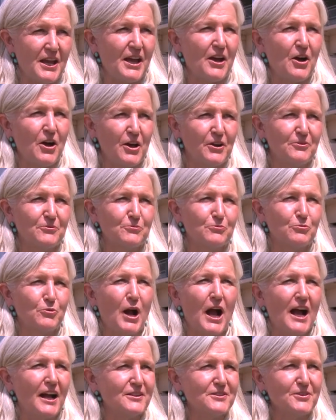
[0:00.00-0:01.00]
on
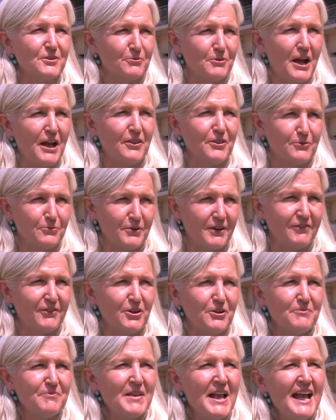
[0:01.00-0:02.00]
rides around the
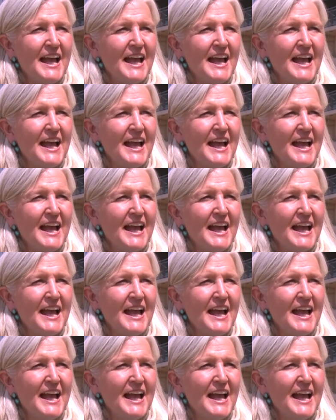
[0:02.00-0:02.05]
river.